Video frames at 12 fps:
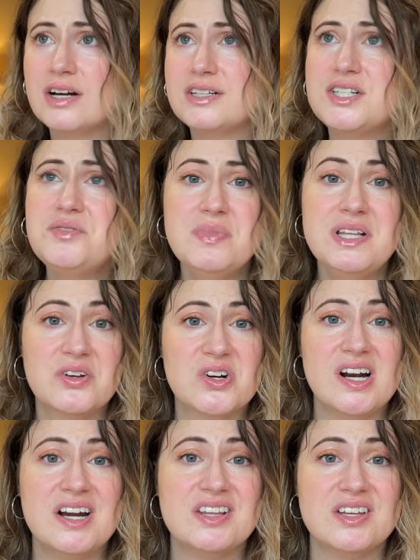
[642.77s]
right, did we
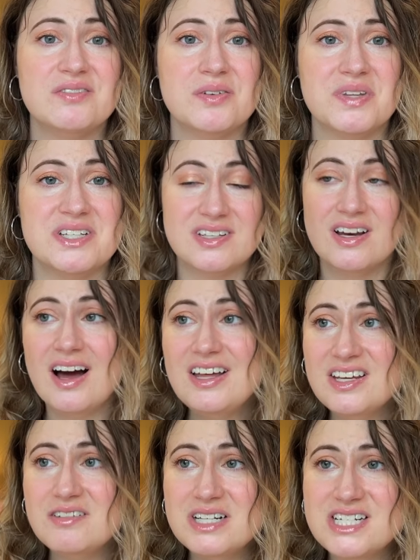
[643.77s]
learn anything from this?
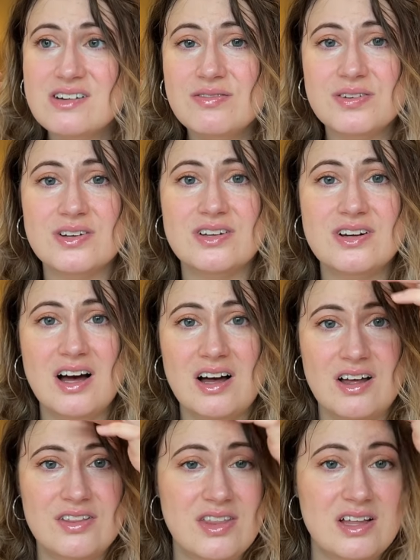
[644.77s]
We did for
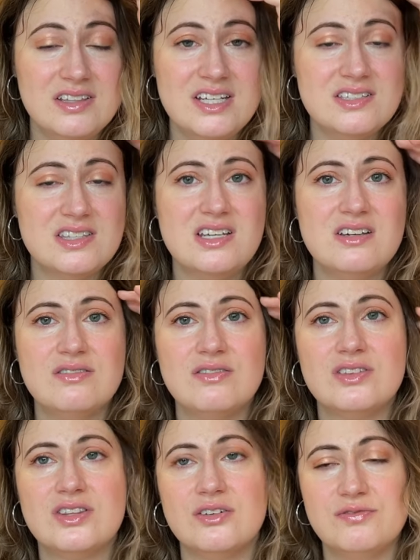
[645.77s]
at least
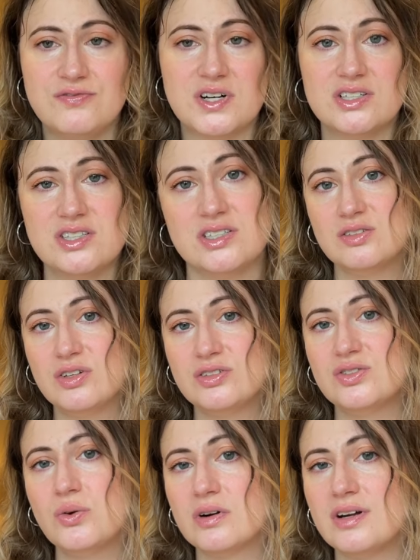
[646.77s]
the first
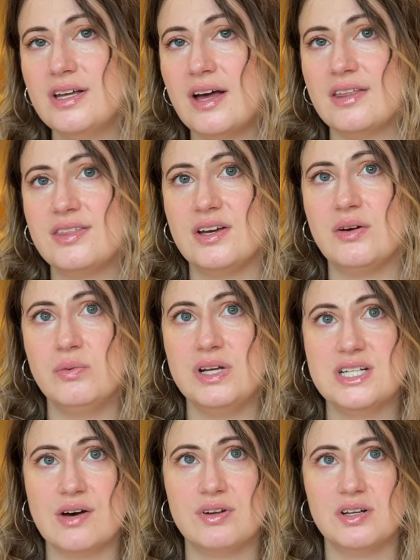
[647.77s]
story. I think we
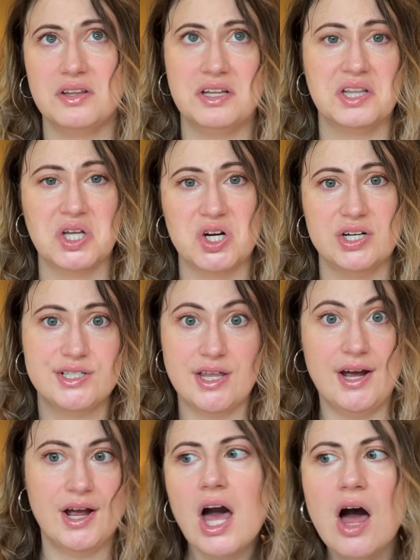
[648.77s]
definitely learned,
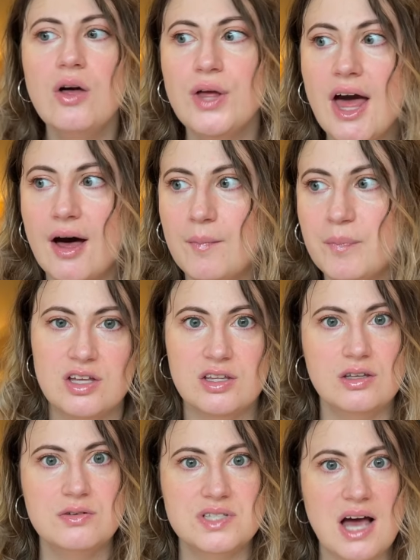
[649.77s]
like, oh yeah,
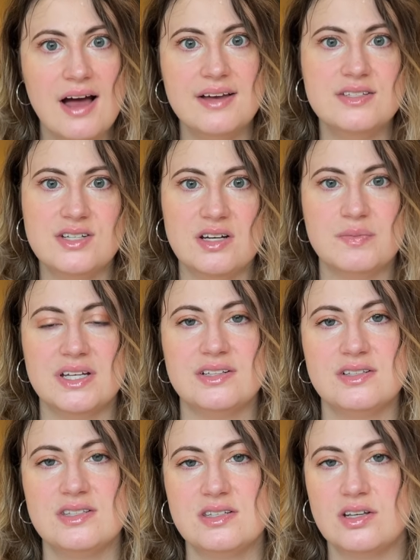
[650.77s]
use I
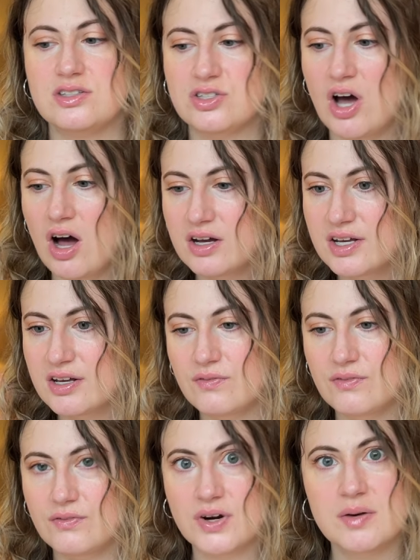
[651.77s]
statements, talk
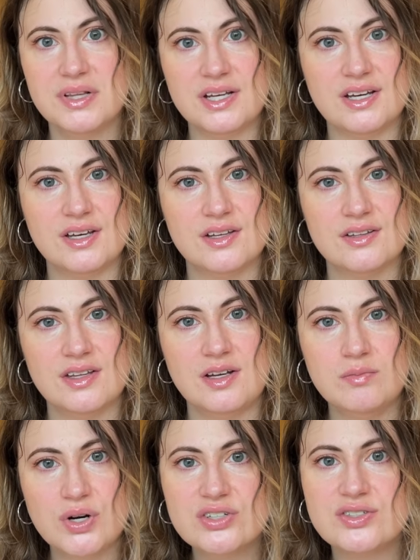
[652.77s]
verbally
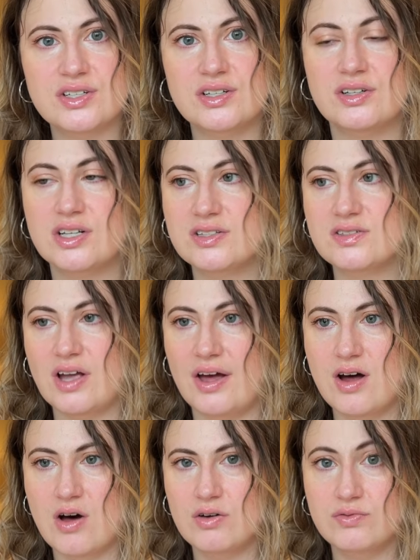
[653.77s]
in person instead
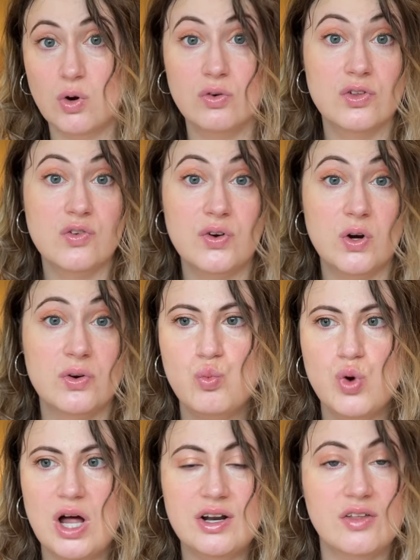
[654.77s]
of over the phone.
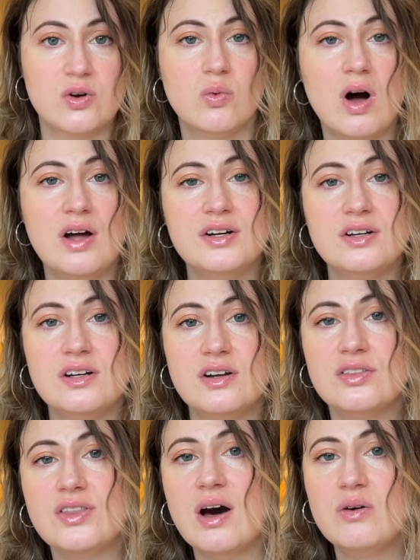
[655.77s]
Another one
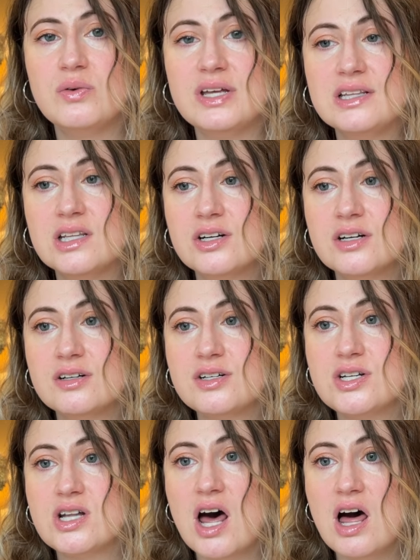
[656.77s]
that we learned,